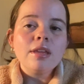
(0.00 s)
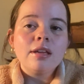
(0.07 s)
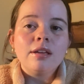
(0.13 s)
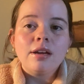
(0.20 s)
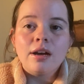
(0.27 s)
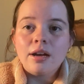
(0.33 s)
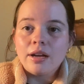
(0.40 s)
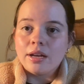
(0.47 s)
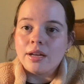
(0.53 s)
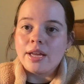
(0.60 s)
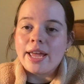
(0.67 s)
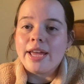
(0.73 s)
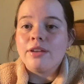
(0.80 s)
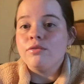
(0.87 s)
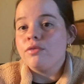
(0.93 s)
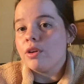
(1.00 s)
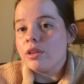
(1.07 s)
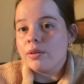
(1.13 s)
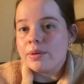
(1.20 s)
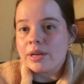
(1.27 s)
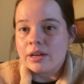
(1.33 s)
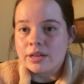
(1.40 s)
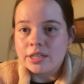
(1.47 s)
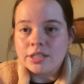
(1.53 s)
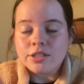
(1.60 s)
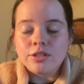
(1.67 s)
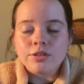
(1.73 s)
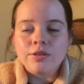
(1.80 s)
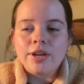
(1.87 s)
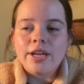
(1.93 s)
And following on
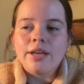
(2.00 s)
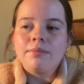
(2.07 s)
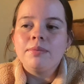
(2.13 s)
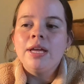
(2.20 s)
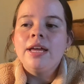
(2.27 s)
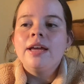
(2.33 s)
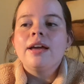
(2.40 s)
Instagram.